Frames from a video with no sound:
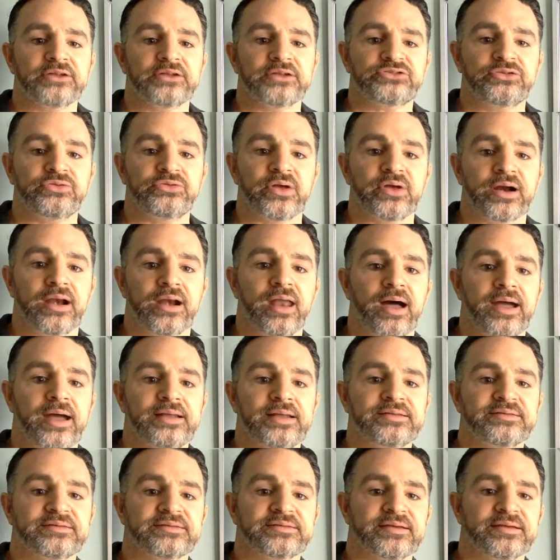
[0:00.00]
to the
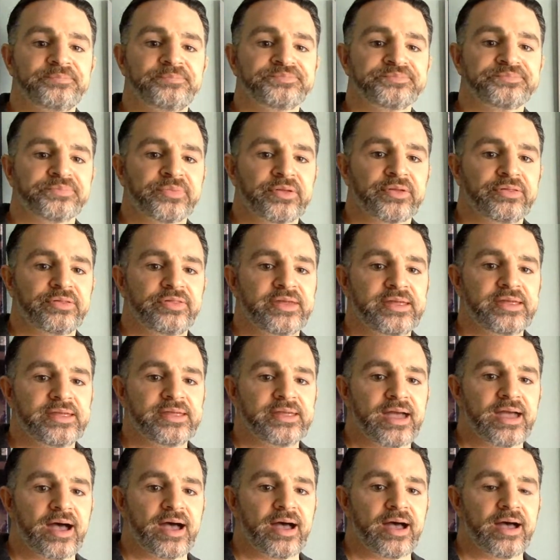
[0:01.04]
client.
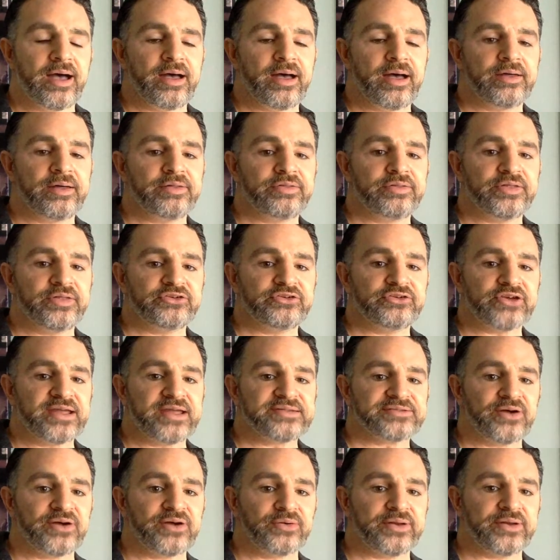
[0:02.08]
The
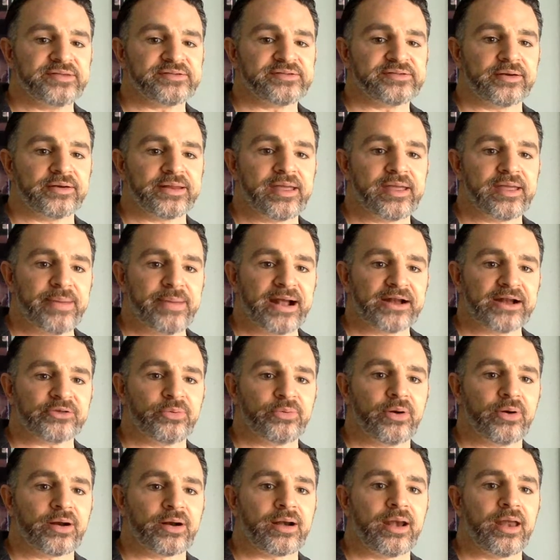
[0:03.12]
JSON is going to get back
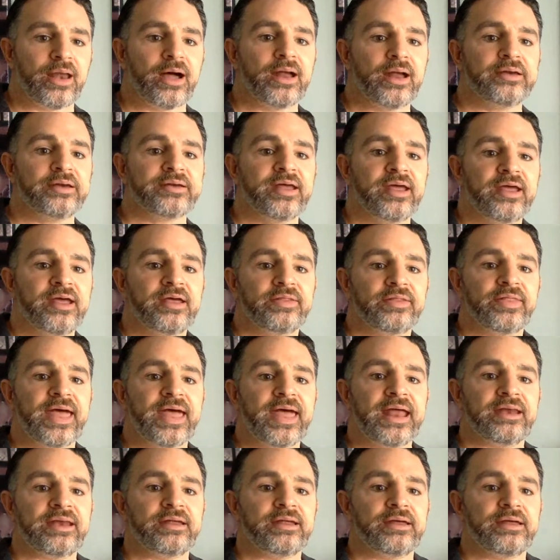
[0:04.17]
to our client.
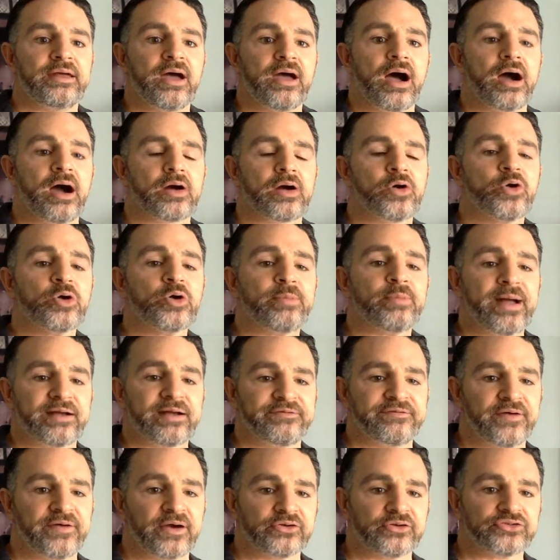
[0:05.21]
Then our callback
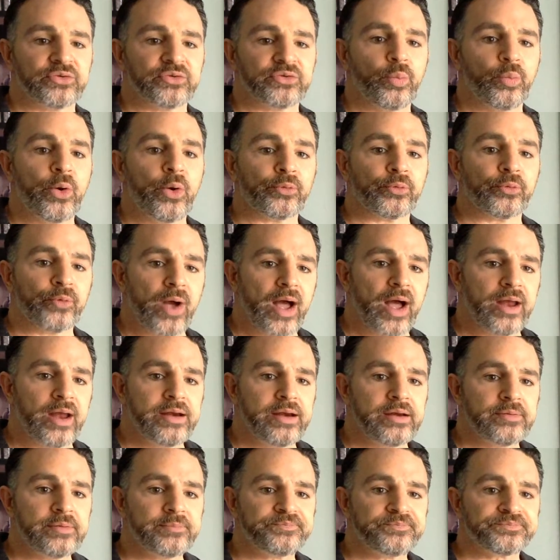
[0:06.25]
function will
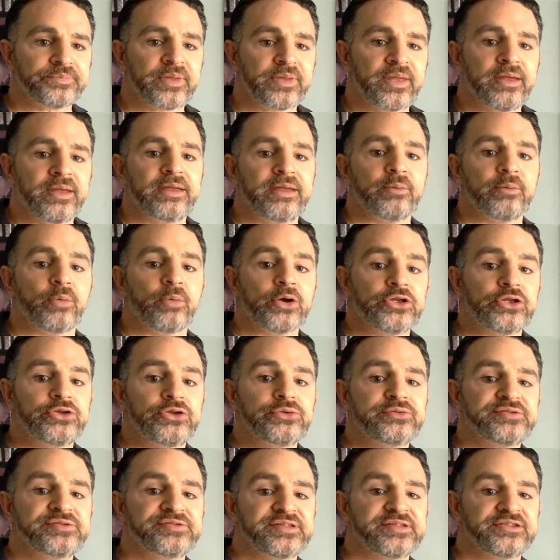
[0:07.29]
run. It will
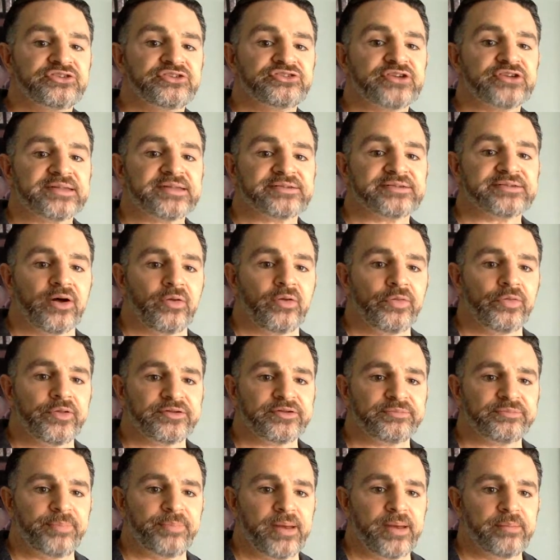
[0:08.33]
use this JSON
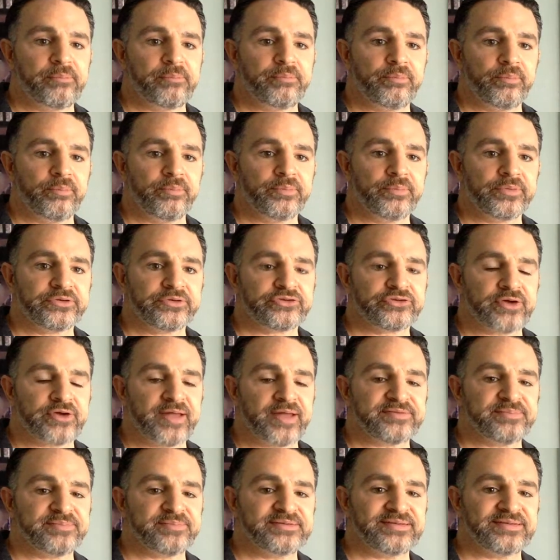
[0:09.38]
that's been
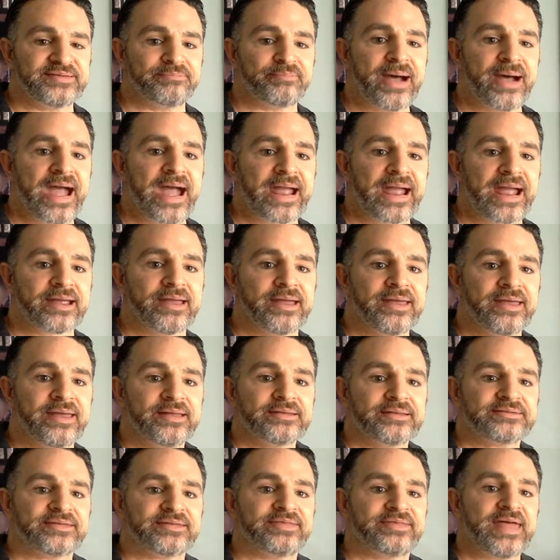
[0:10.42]
transmitted back
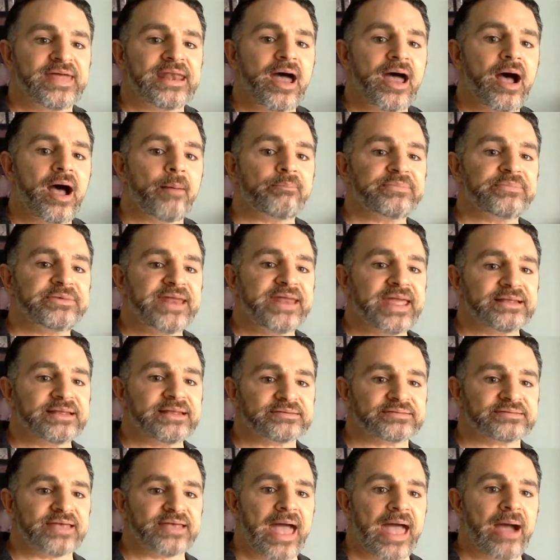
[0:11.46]
to then
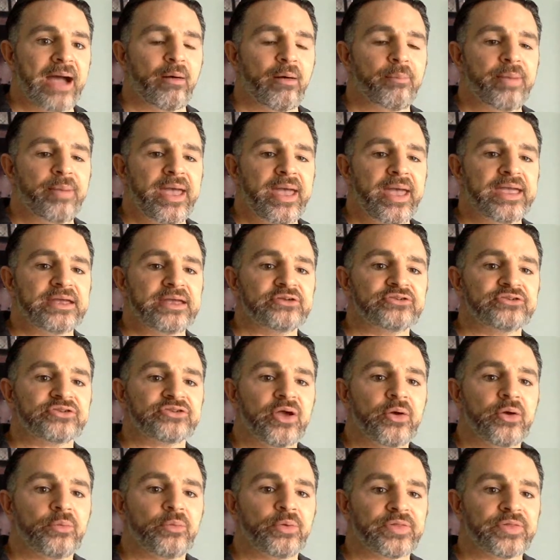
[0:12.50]
update our page
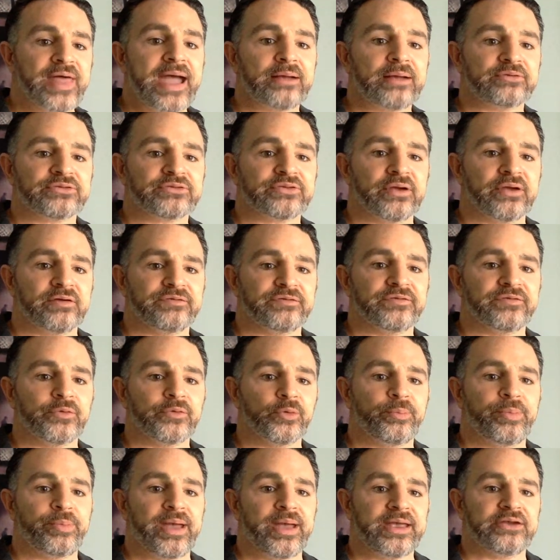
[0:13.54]
without a
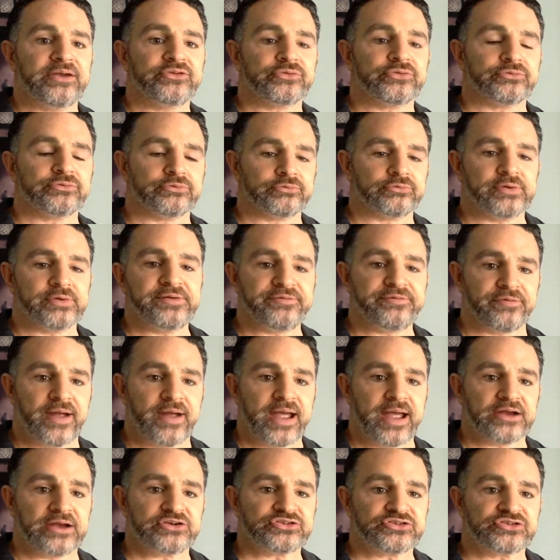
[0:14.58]
full page
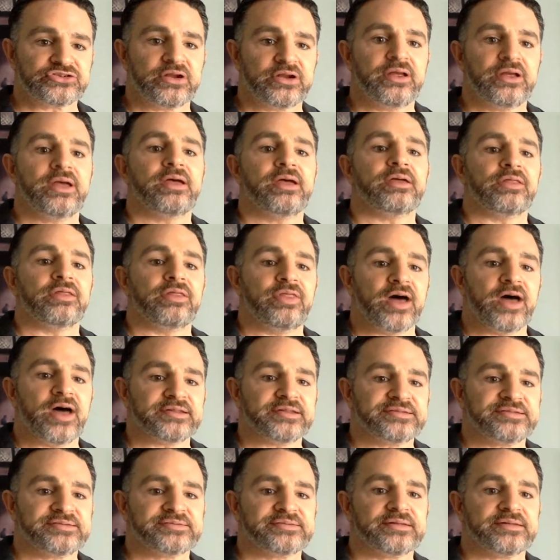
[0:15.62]
refresh,
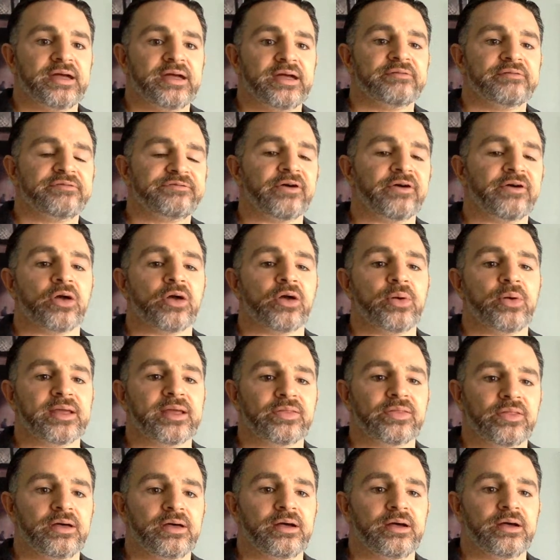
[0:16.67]
thus
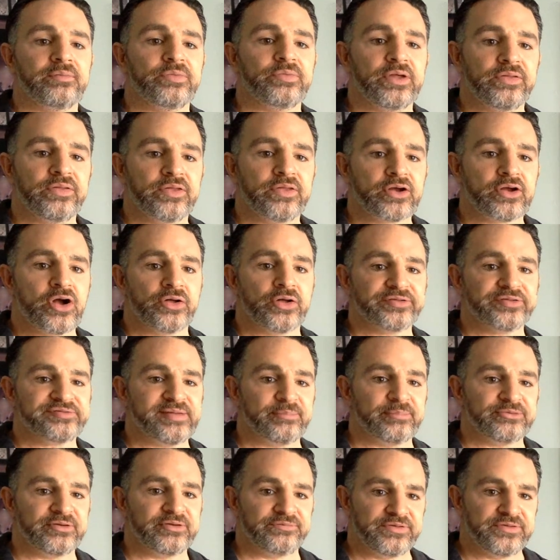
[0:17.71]
following the
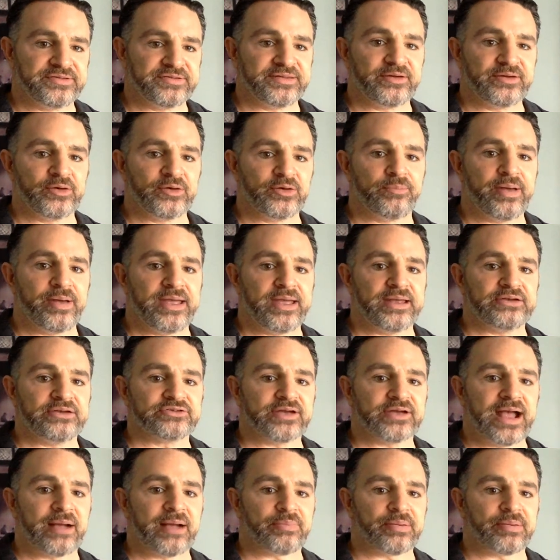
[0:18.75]
concept of the single
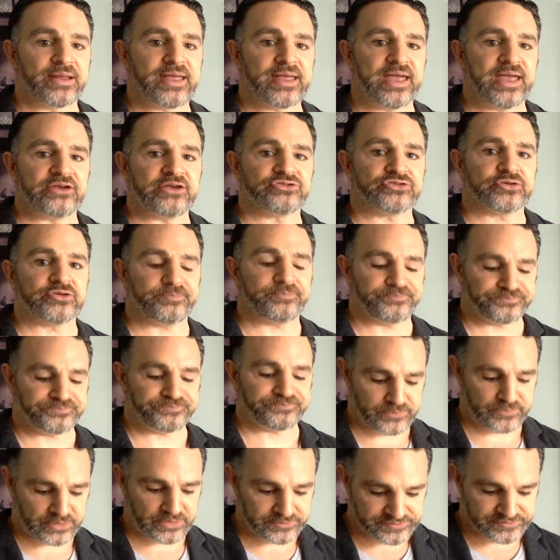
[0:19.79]
page application.
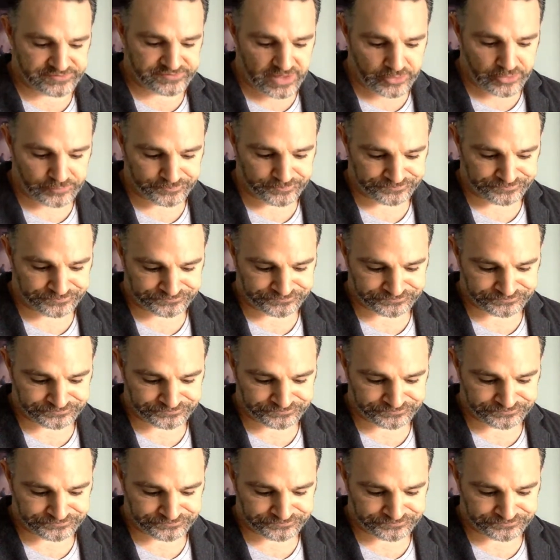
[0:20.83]
So